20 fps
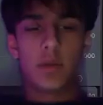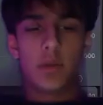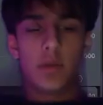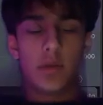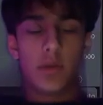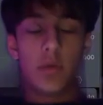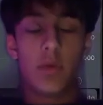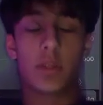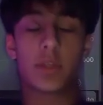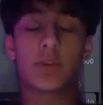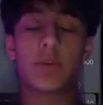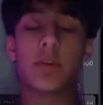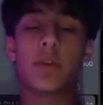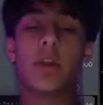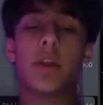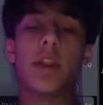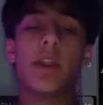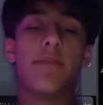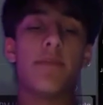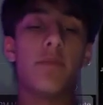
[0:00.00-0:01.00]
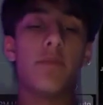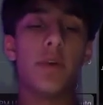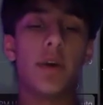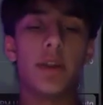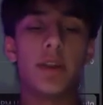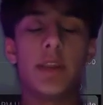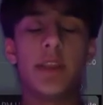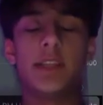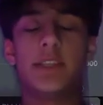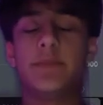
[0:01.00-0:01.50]
What's going on,
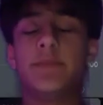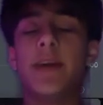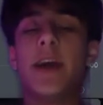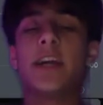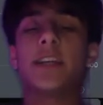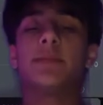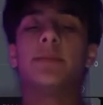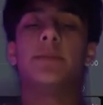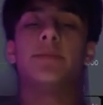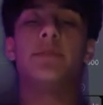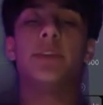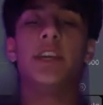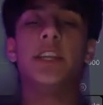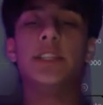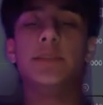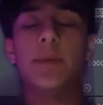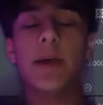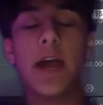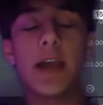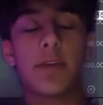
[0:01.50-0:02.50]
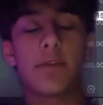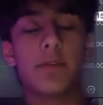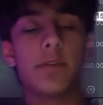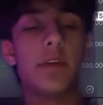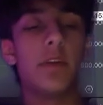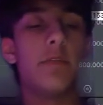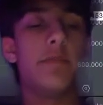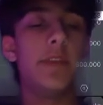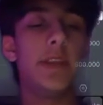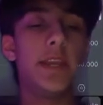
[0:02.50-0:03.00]
everyone? It's Maximus Trades back with
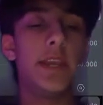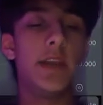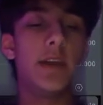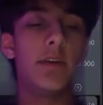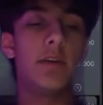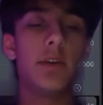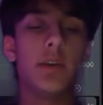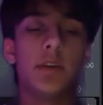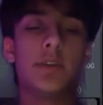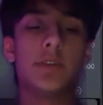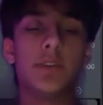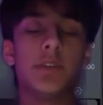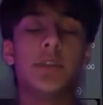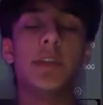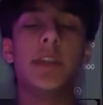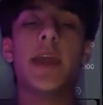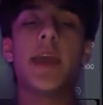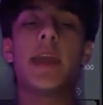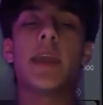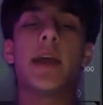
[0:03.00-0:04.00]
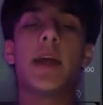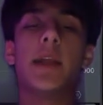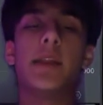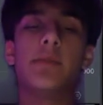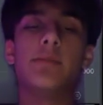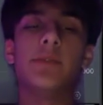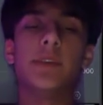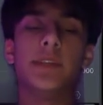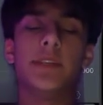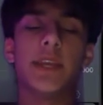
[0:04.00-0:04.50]
another video. So today I
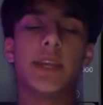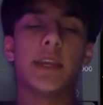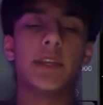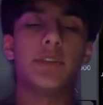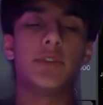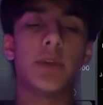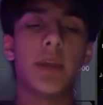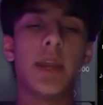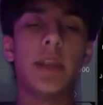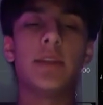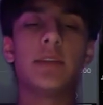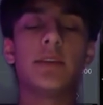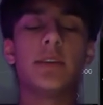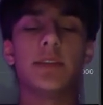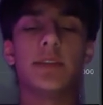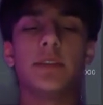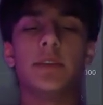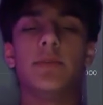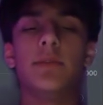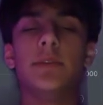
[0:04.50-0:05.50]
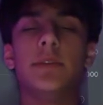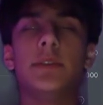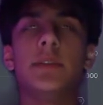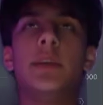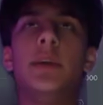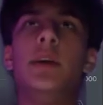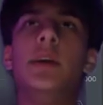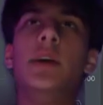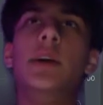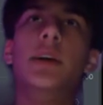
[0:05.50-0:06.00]
didn't really take a trade because it was
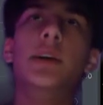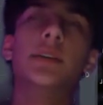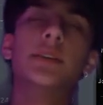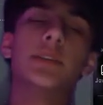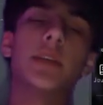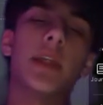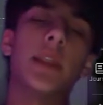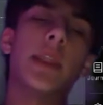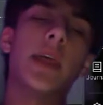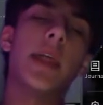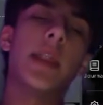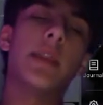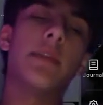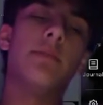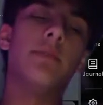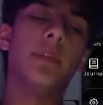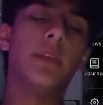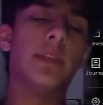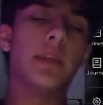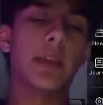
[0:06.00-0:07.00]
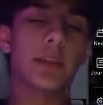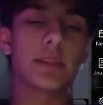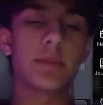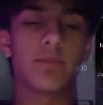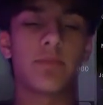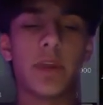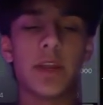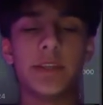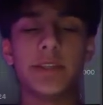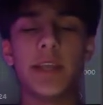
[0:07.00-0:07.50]
Sunday. I didn't really like the
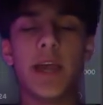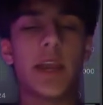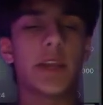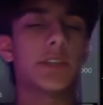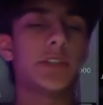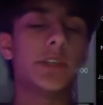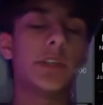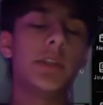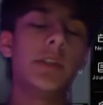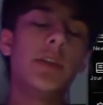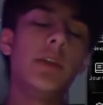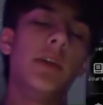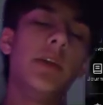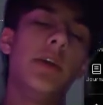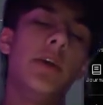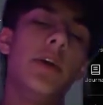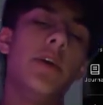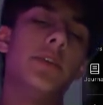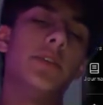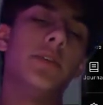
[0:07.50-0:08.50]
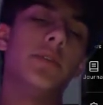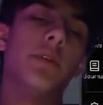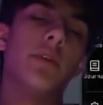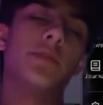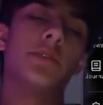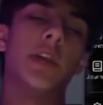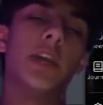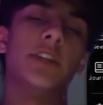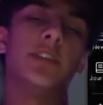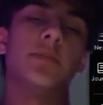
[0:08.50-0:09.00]
price action, so no
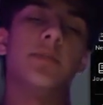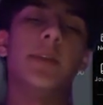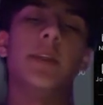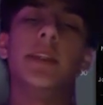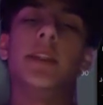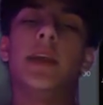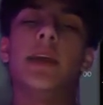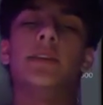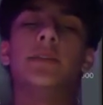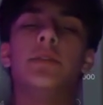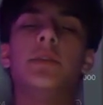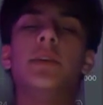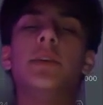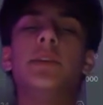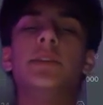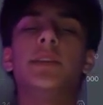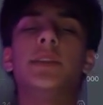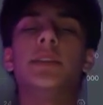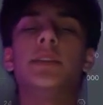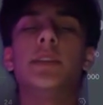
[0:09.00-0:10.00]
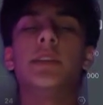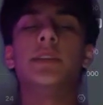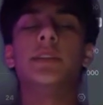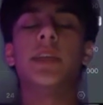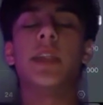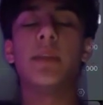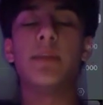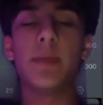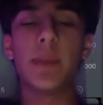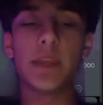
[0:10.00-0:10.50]
trades for me today. So
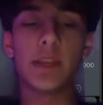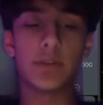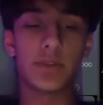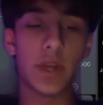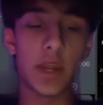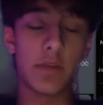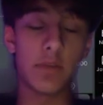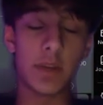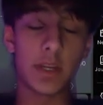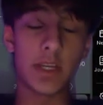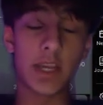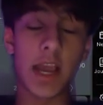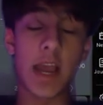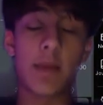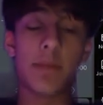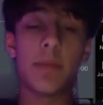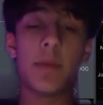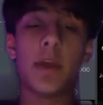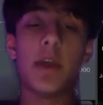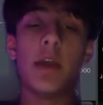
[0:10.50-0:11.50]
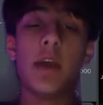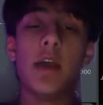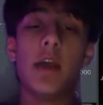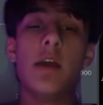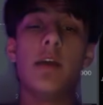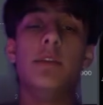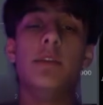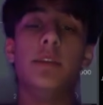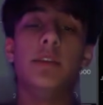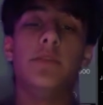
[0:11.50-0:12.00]
instead of being a trade recap,
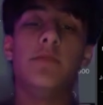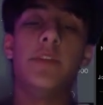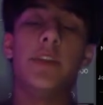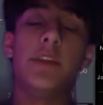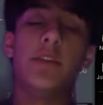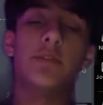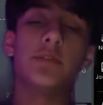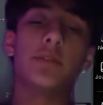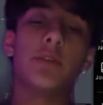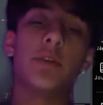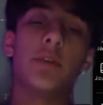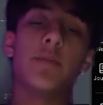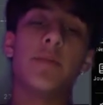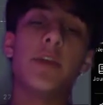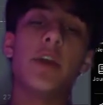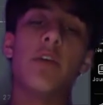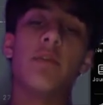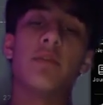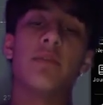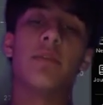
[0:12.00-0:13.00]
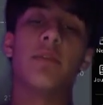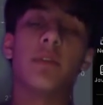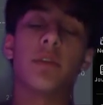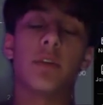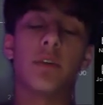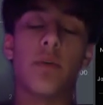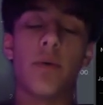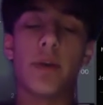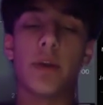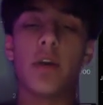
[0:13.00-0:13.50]
this video is going to be
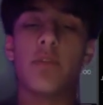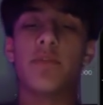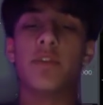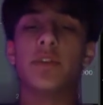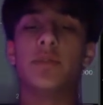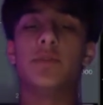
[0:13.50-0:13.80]
going over